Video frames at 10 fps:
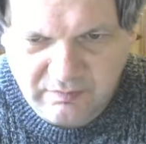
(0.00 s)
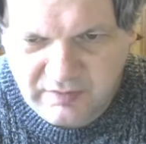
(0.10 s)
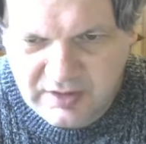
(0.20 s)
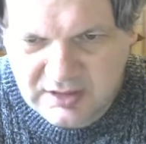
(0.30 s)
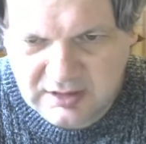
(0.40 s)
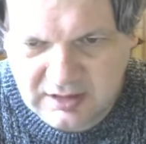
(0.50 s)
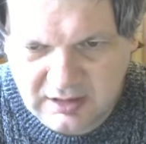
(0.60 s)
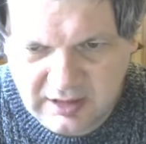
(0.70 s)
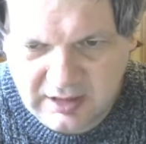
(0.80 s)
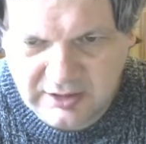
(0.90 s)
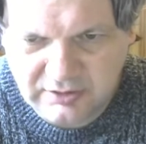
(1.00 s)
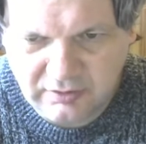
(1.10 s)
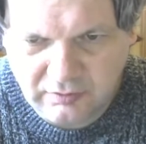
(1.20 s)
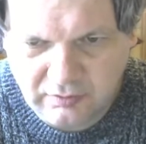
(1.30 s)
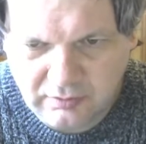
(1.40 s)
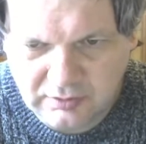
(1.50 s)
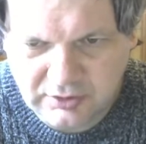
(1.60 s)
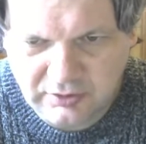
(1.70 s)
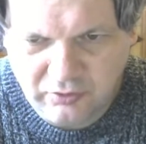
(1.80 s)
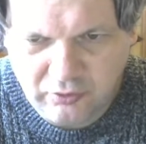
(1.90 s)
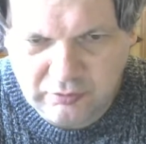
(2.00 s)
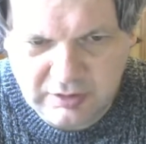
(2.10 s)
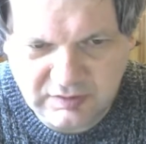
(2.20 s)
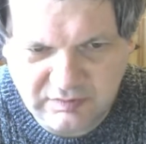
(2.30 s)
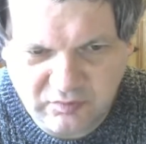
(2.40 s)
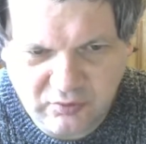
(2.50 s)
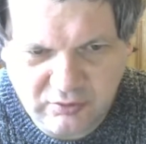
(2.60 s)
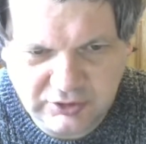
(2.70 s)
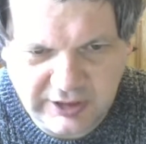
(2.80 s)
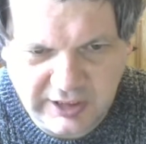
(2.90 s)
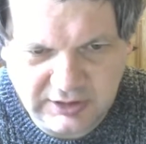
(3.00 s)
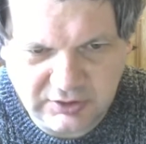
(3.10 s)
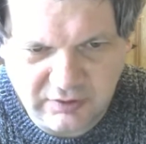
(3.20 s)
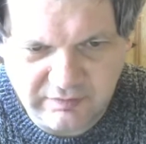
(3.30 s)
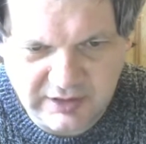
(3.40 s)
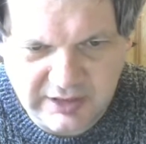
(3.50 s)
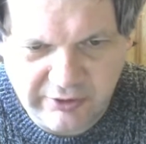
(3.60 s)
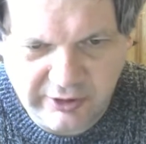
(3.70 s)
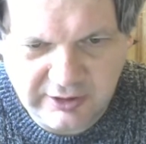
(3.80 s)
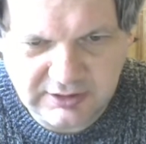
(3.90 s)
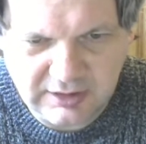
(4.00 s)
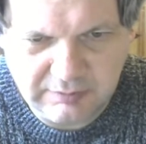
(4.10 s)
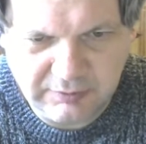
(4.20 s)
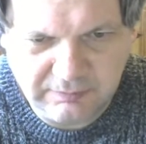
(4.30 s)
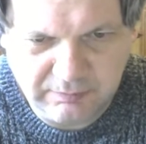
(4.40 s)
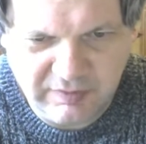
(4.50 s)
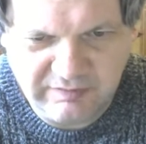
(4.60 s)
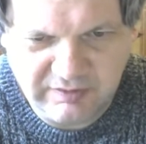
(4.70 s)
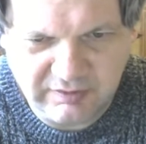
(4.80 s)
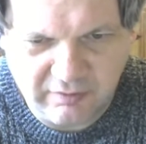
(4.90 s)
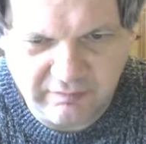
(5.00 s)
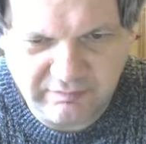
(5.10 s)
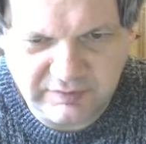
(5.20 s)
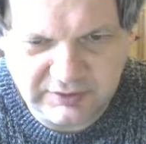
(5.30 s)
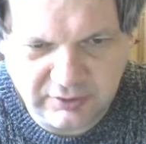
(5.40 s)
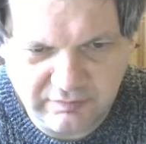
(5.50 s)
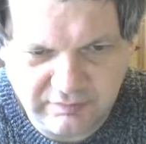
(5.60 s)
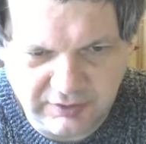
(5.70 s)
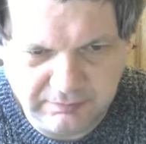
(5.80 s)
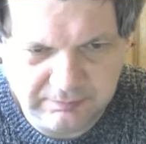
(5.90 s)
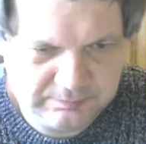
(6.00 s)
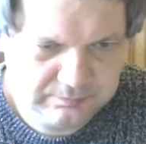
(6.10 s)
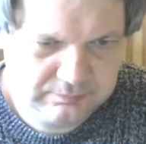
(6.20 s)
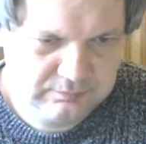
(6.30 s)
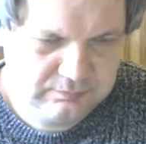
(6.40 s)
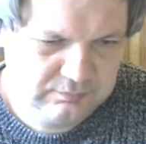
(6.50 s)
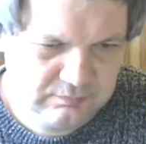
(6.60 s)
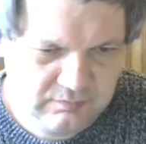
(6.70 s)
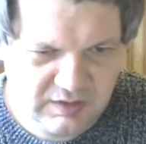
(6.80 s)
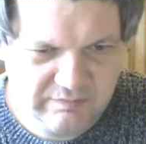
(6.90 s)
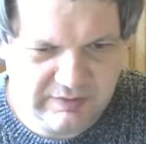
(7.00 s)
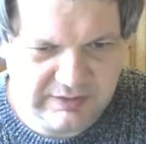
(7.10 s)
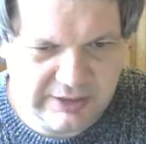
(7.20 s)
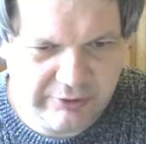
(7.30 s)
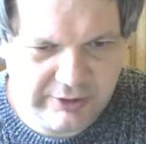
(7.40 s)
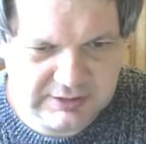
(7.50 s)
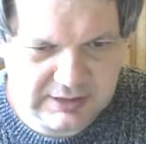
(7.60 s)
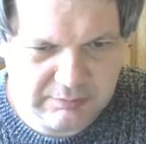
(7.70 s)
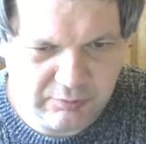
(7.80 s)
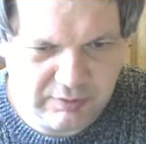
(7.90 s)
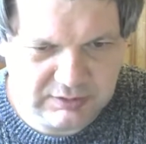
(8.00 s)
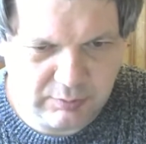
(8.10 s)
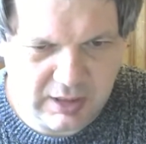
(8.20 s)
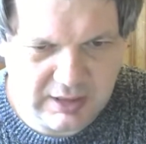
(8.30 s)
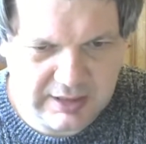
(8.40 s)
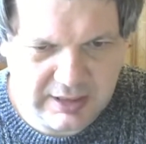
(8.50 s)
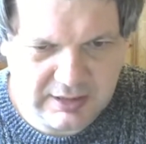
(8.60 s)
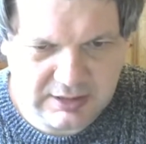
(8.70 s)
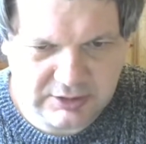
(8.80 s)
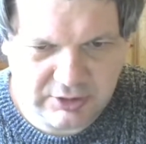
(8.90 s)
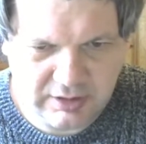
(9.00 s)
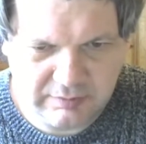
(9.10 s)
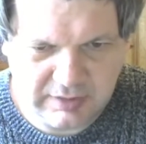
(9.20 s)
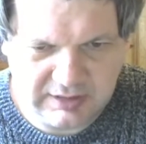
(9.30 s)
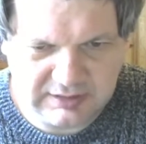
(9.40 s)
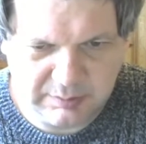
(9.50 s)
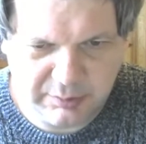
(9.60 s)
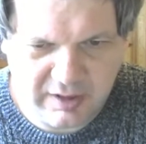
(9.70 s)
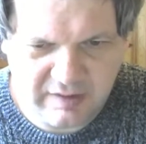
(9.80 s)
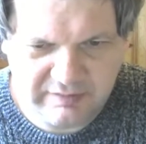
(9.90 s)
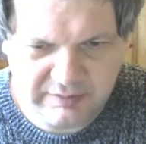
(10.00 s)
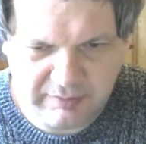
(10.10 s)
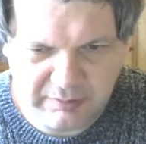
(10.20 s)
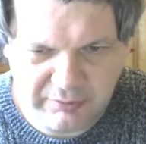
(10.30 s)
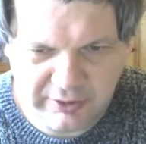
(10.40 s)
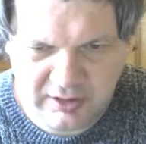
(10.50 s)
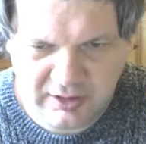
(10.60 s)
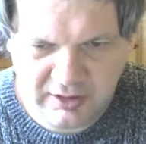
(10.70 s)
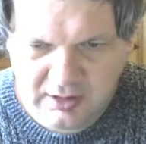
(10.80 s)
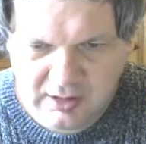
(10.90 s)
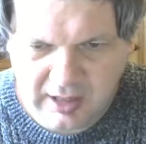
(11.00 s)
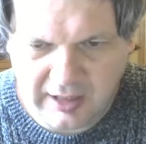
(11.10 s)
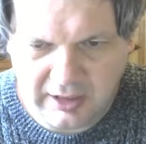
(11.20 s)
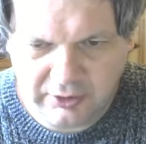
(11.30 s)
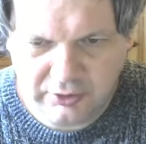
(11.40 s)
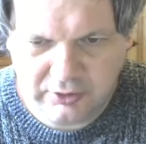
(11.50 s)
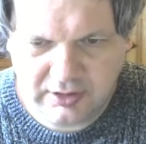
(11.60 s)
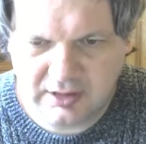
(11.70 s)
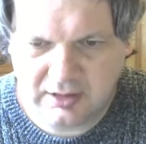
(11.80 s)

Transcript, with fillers: This led to almost full change of the daguerreotype method of photography. But daguerreotype was widely described as a private memory and a good